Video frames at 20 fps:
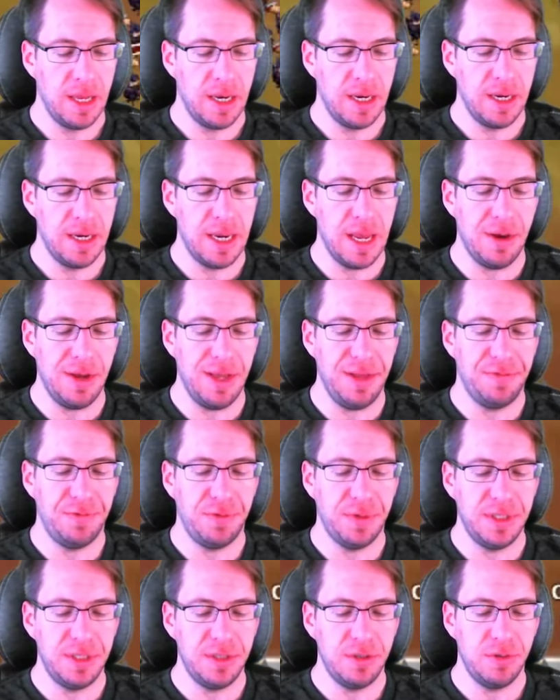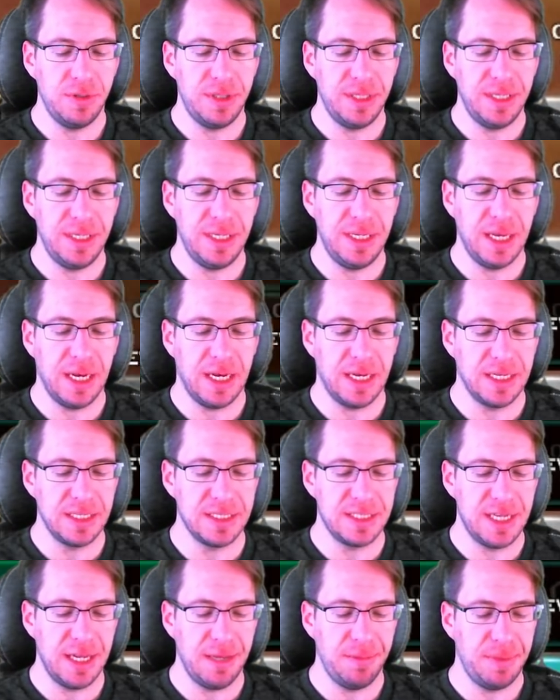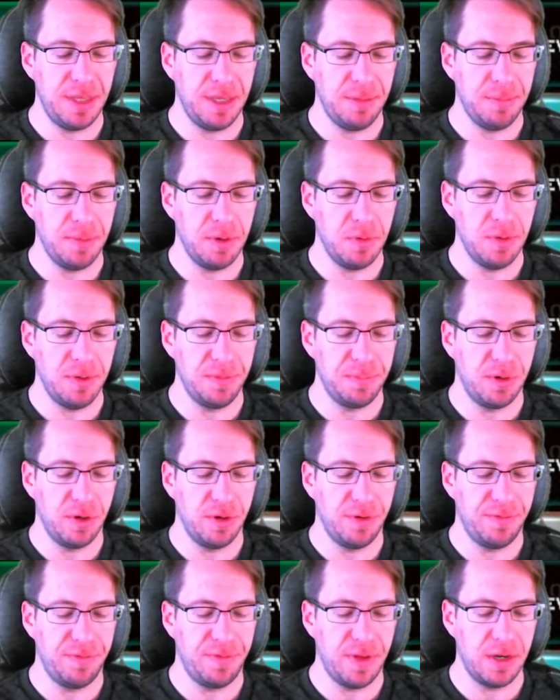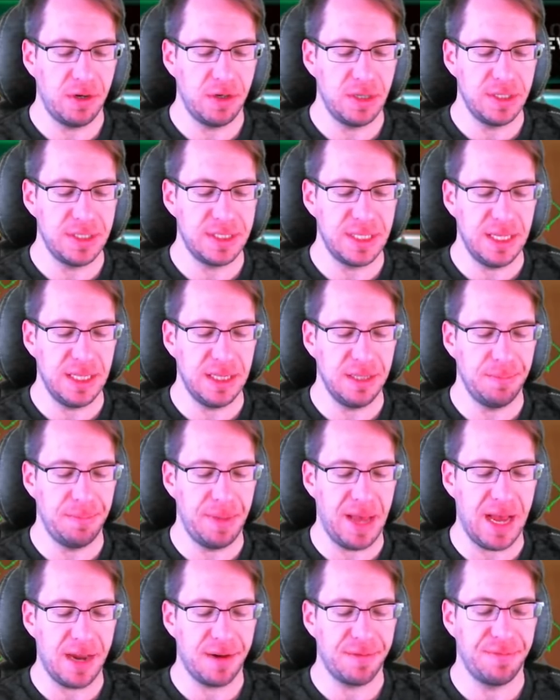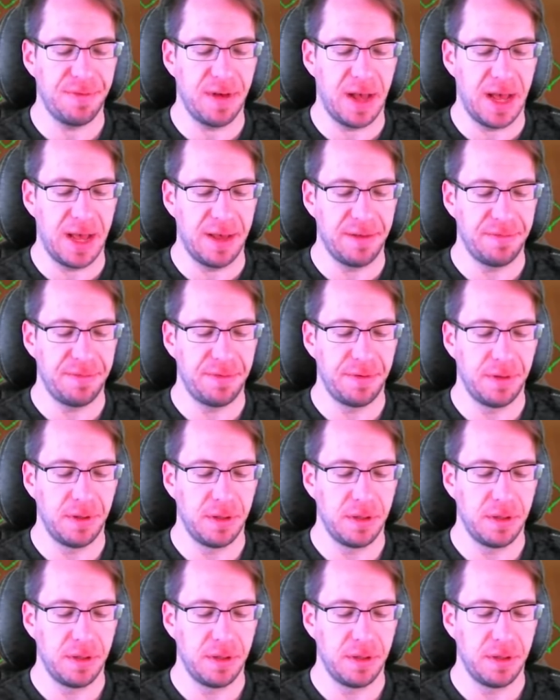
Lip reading: Now, if we do the same thing, but we put Fenris in the back 5,